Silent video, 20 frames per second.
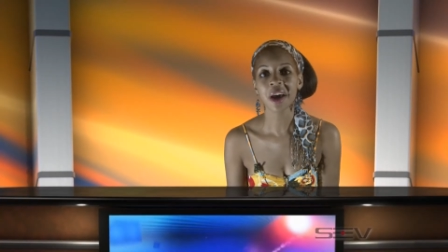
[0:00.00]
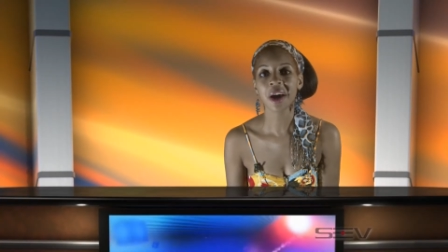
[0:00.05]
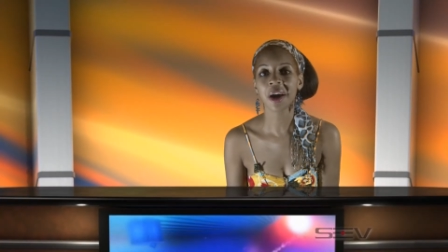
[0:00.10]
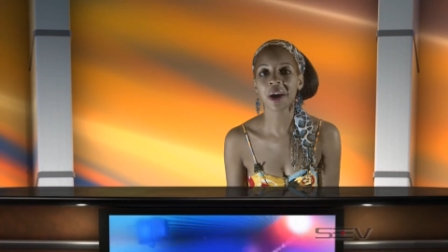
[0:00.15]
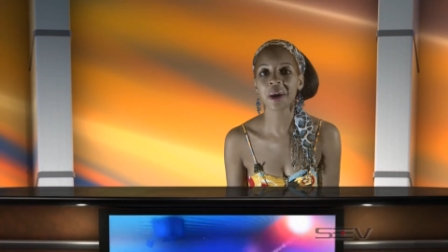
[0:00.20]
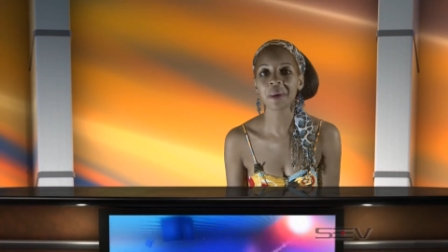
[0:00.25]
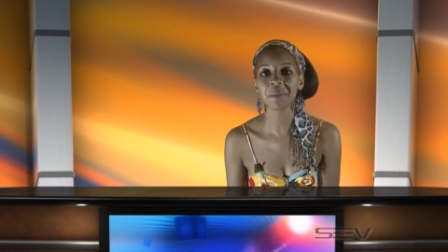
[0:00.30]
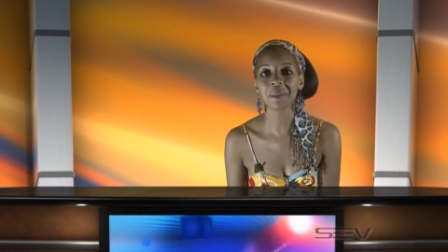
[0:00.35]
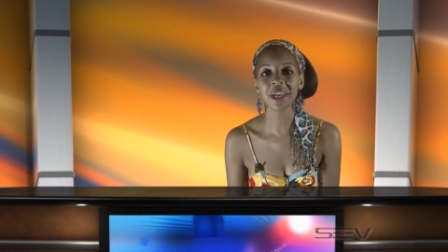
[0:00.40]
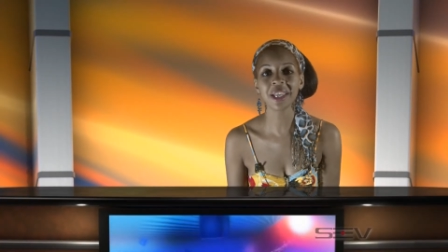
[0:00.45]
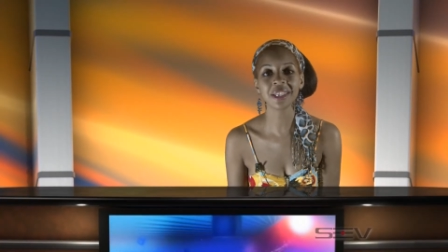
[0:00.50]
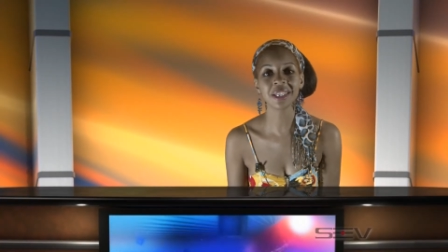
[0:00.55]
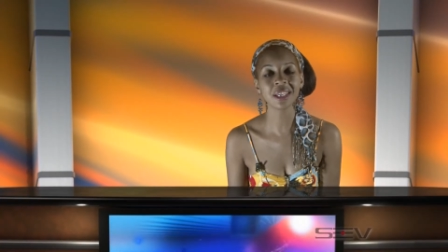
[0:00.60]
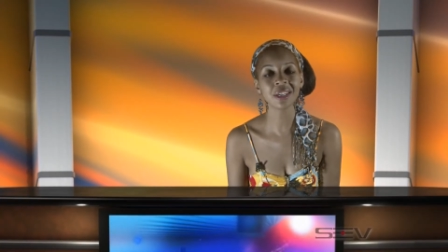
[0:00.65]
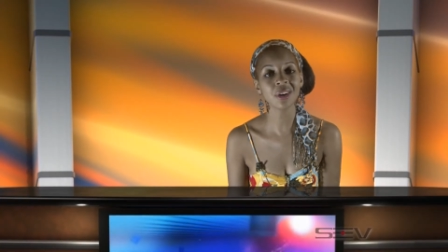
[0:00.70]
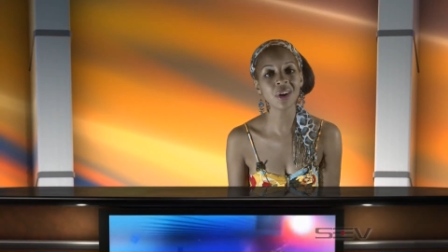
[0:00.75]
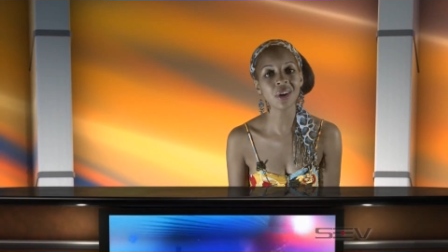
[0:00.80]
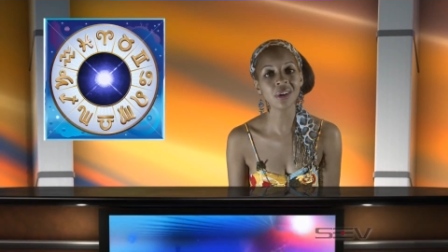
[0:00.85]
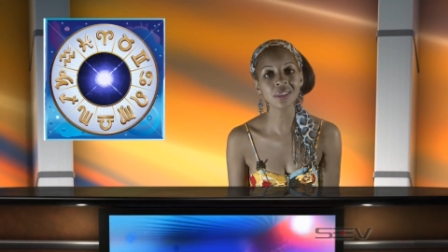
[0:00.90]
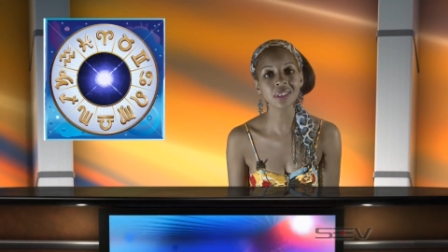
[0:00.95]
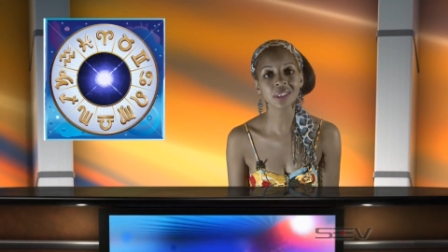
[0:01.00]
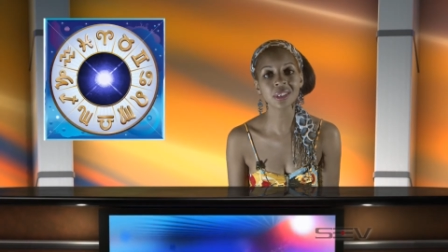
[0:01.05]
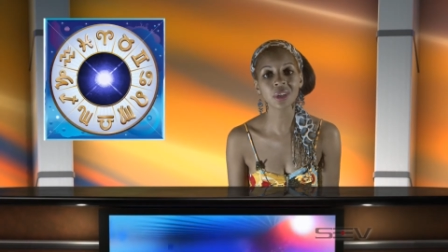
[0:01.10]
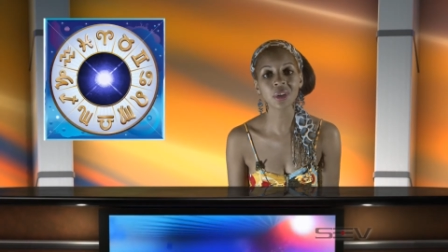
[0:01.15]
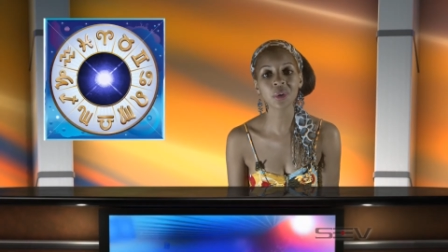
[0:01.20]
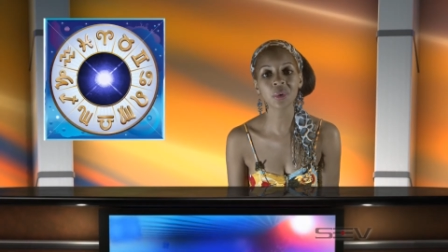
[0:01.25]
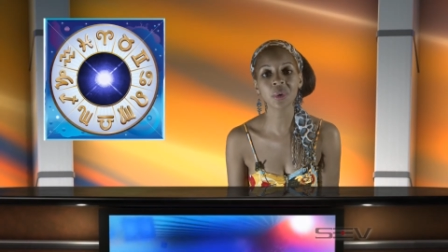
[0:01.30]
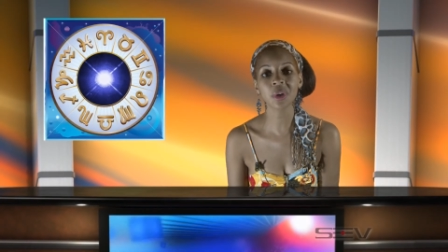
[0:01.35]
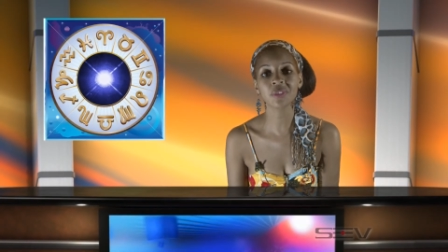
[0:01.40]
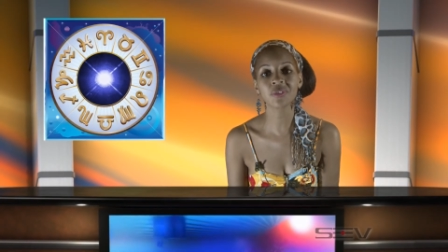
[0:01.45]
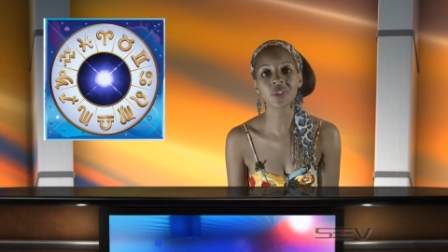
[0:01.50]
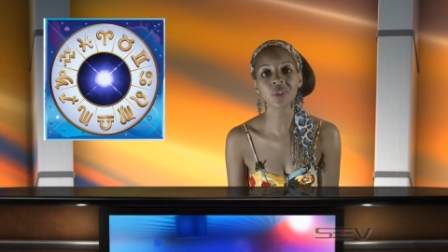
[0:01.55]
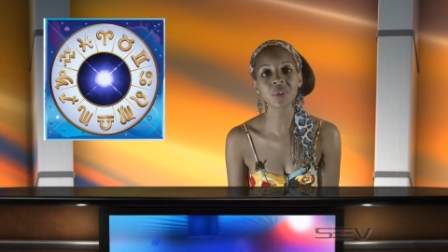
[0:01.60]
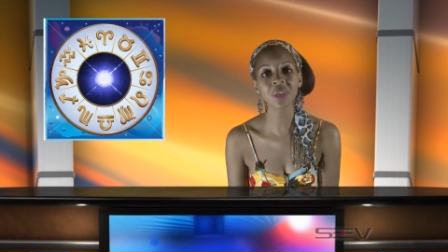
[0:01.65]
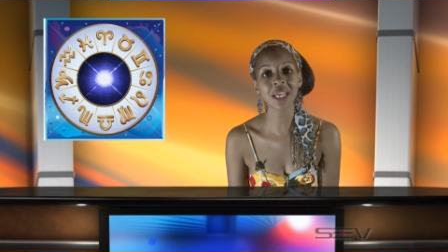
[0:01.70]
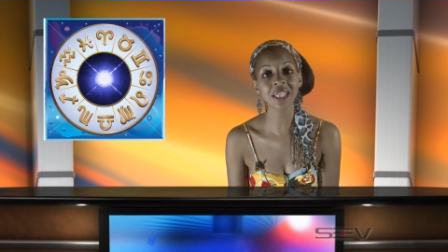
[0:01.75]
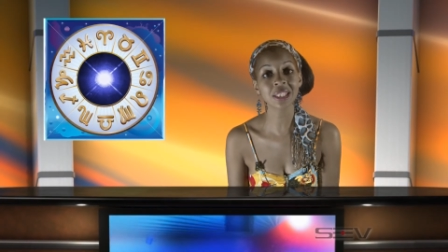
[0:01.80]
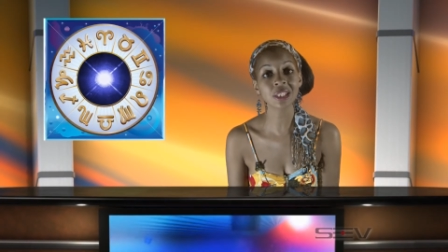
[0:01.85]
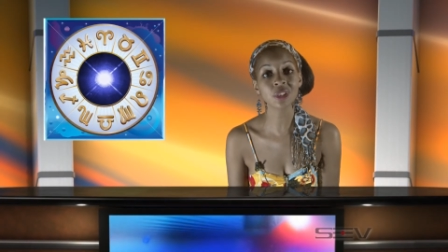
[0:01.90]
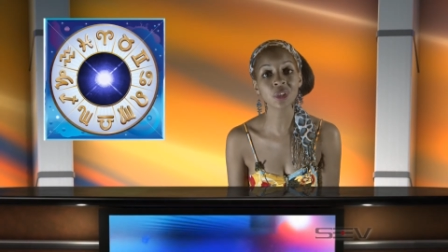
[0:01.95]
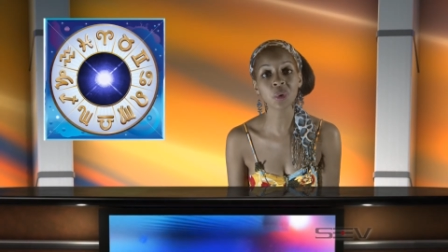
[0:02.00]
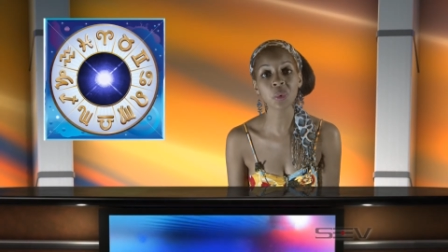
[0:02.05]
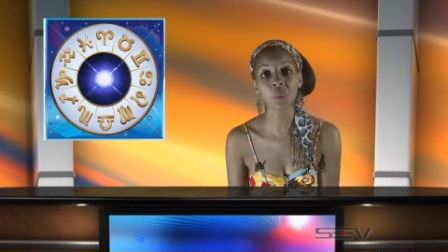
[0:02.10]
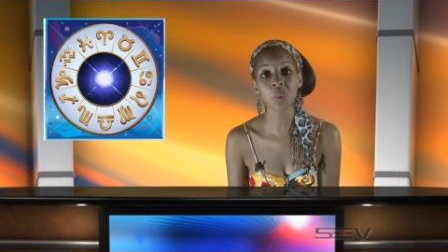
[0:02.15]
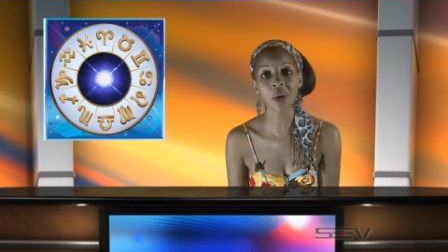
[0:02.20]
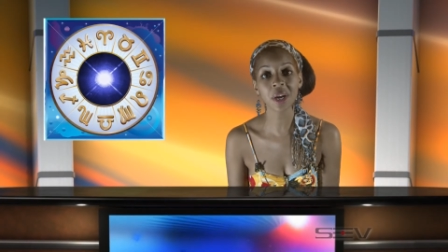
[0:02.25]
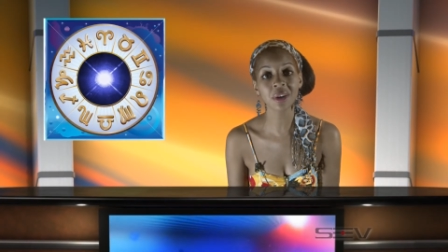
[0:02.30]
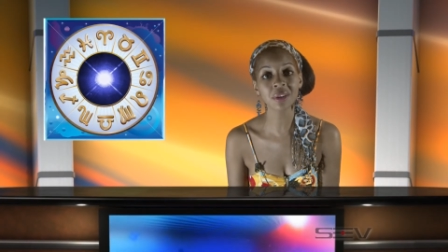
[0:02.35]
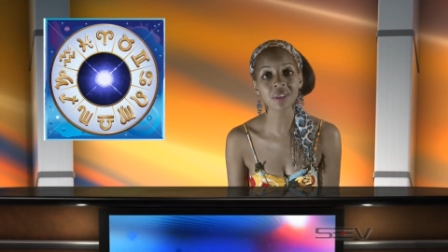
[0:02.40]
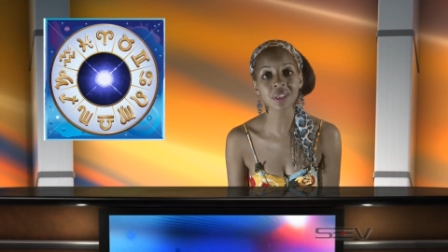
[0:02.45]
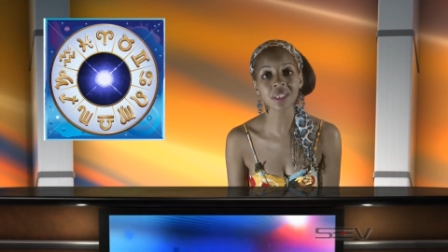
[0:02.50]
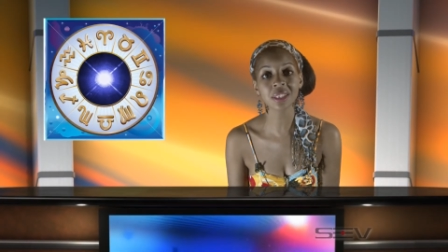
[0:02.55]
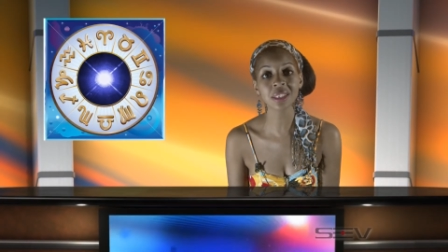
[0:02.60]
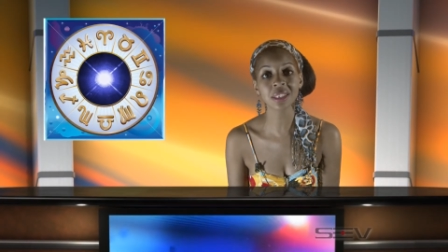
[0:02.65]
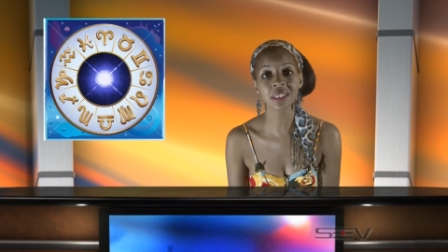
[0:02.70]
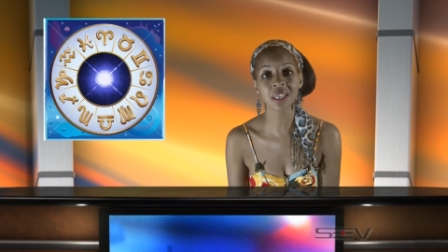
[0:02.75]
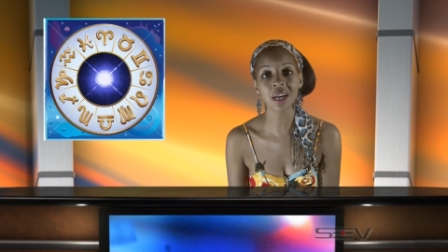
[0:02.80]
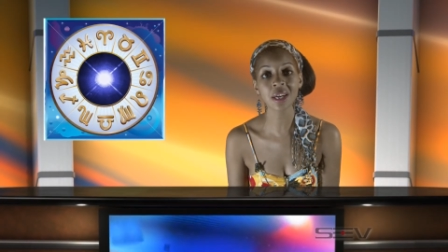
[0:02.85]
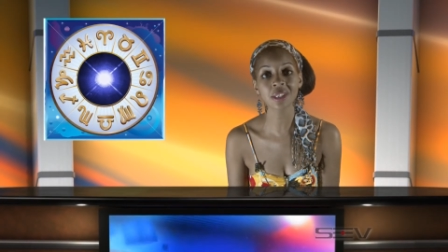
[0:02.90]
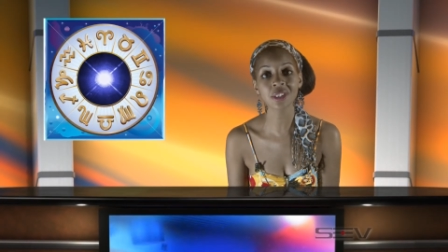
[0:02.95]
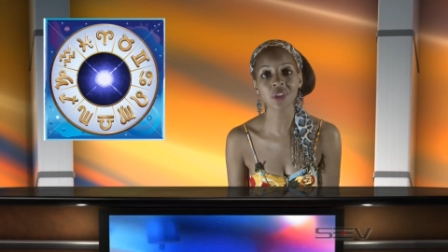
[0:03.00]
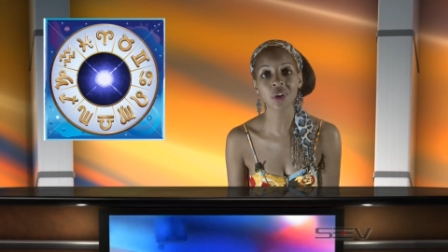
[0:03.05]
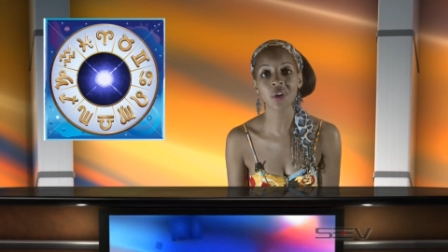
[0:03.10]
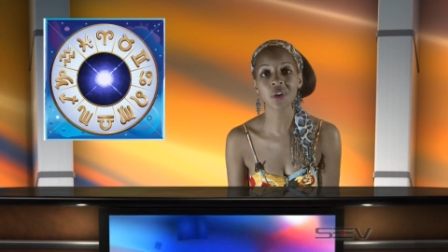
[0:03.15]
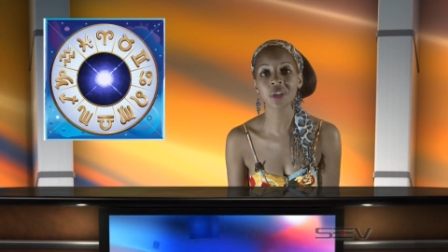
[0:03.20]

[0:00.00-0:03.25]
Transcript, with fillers: Um, and then also, if you'd like to know where these signs are